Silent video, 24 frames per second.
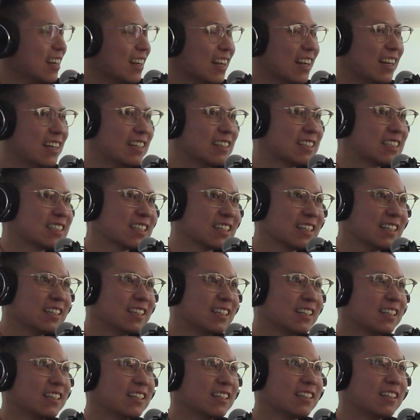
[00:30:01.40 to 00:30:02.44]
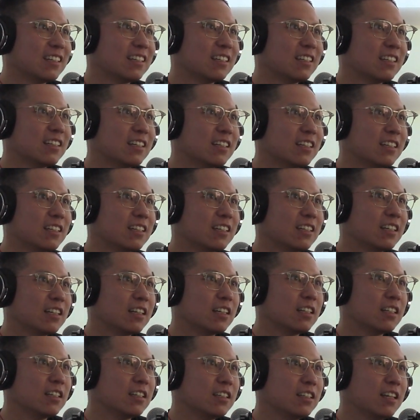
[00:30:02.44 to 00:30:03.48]
And it's like,
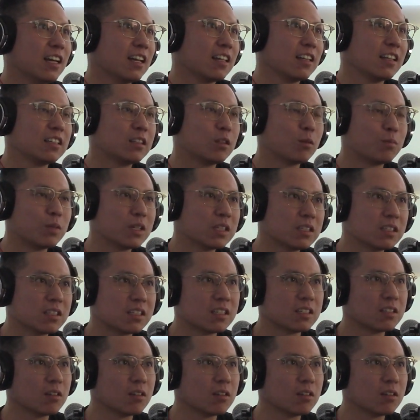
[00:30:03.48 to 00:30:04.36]
yeah, like the business is